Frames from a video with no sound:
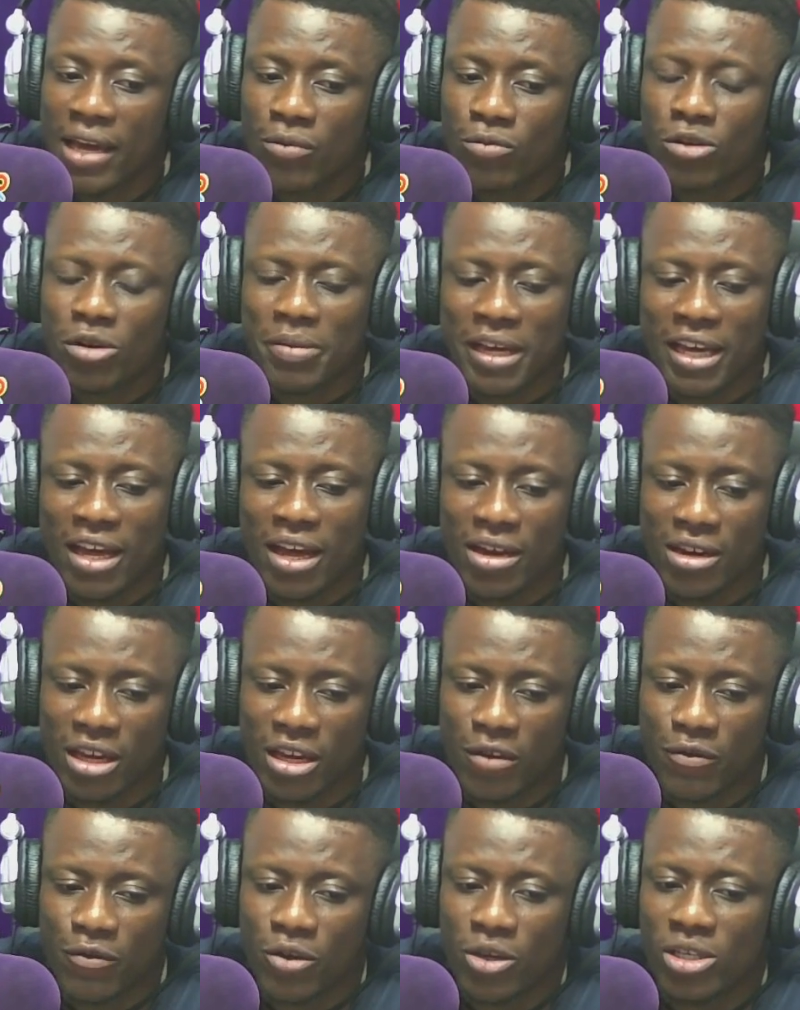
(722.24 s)
will be
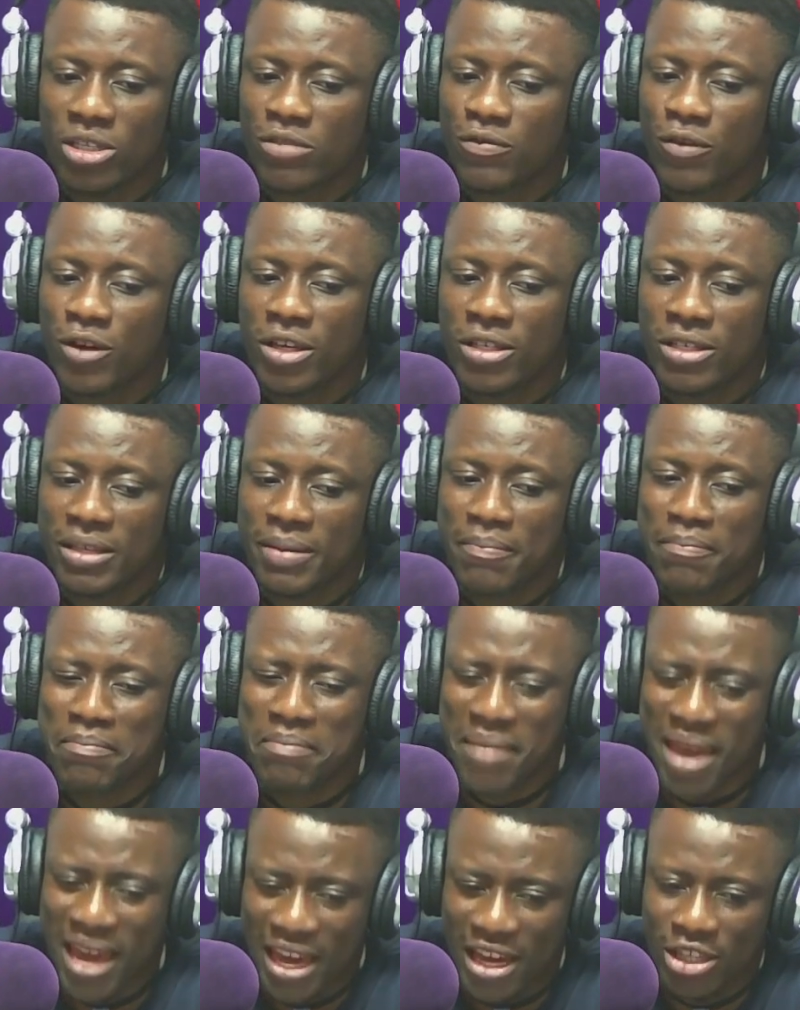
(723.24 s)
gunning for his first
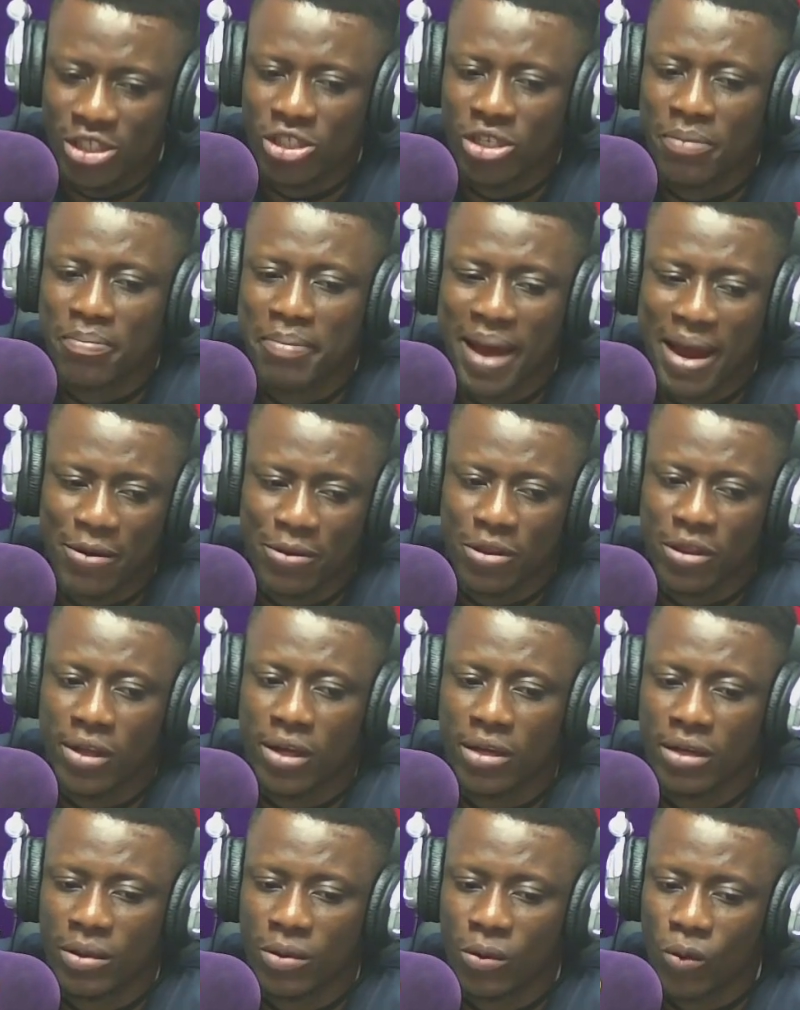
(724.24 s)
major
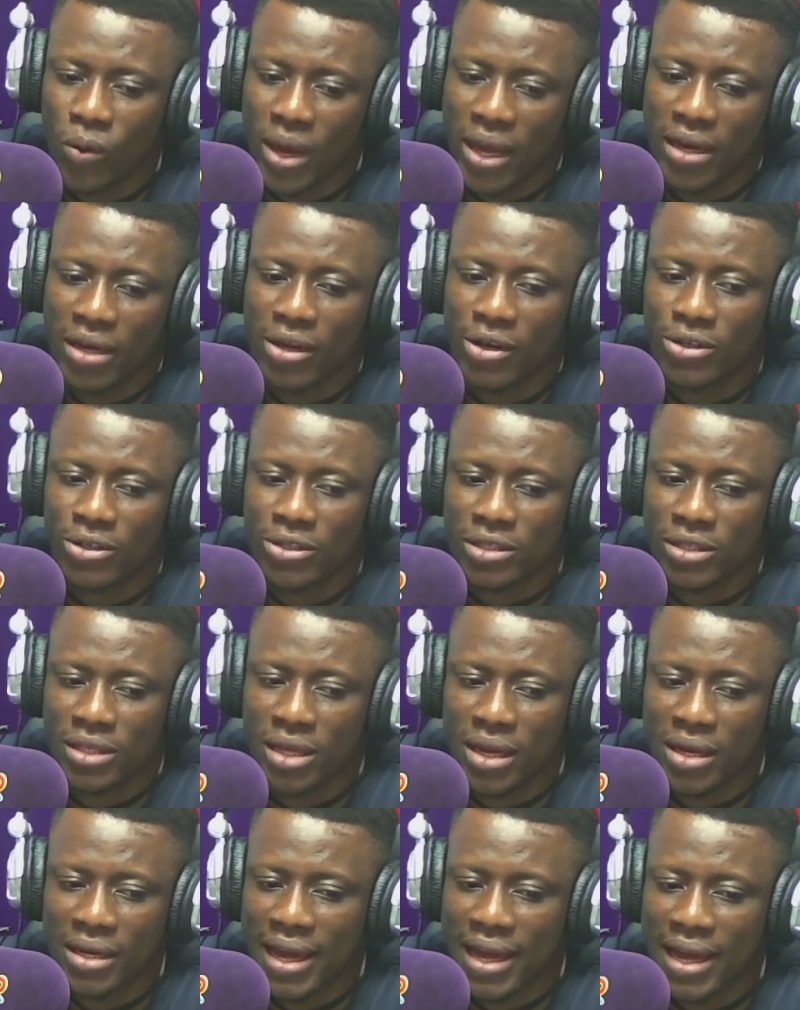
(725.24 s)
marathon win on
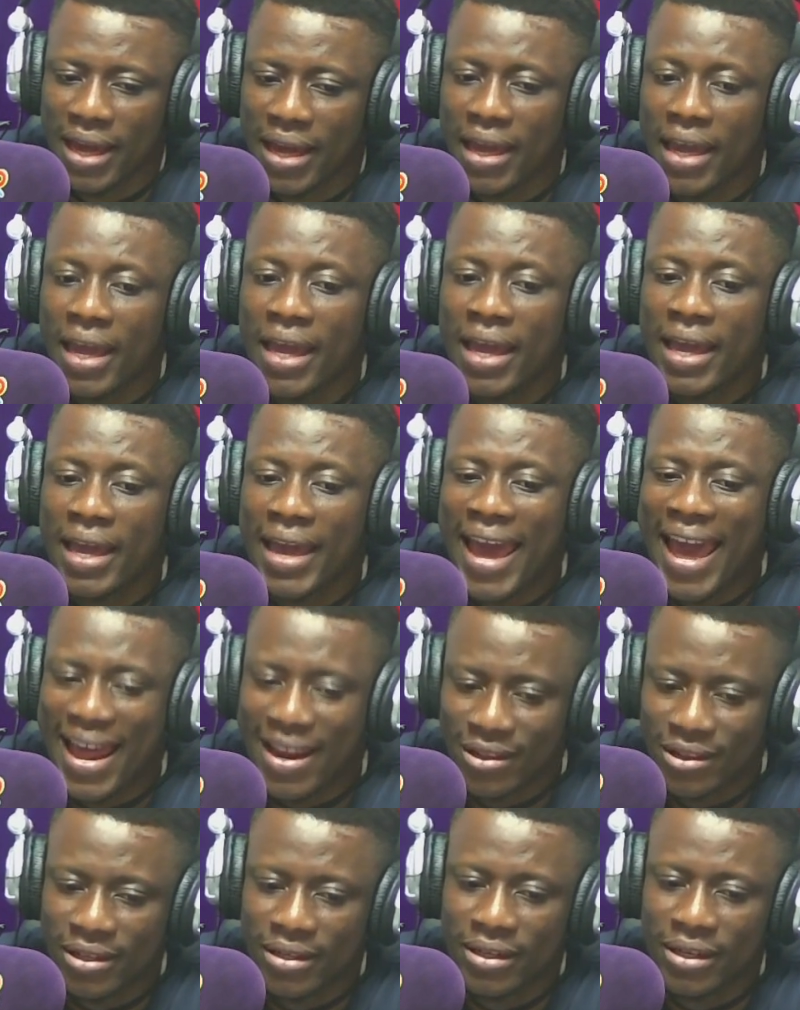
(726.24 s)
Sunday
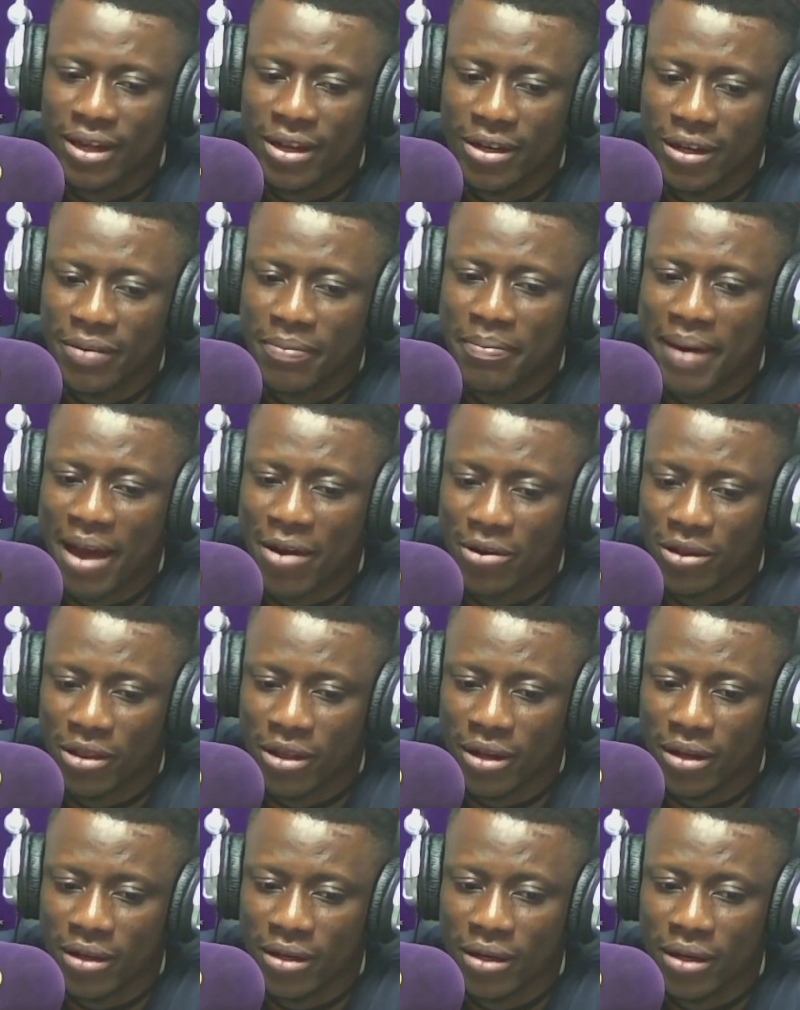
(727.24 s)
at the London
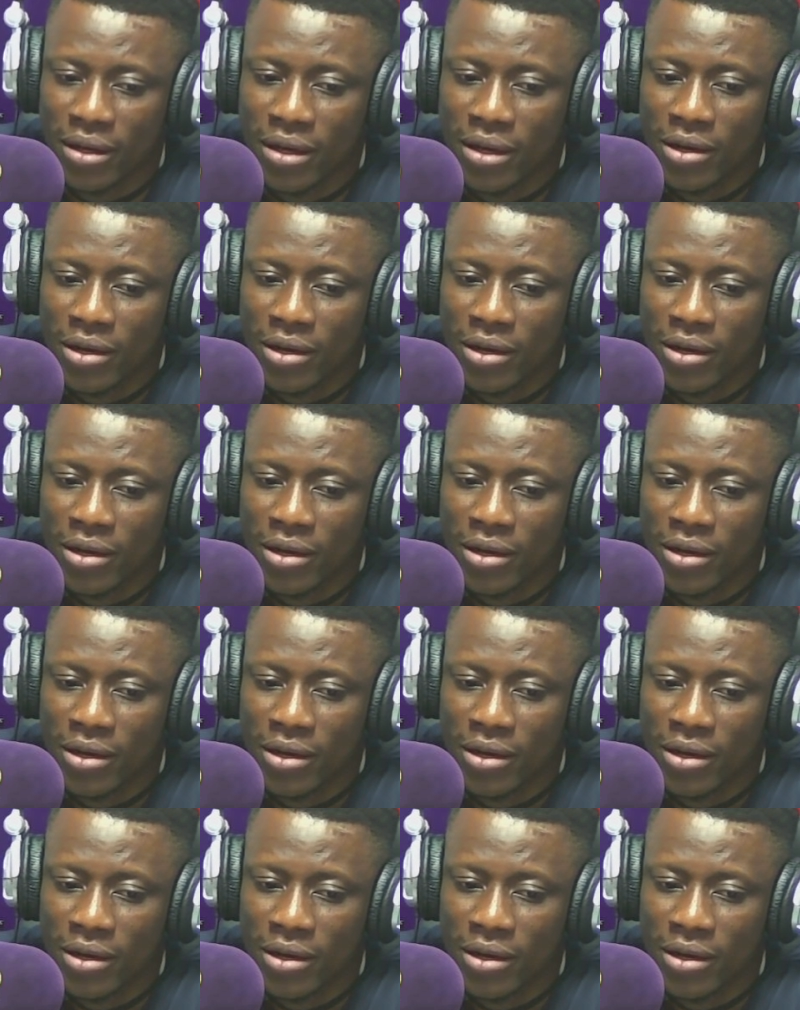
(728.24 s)
Marathon,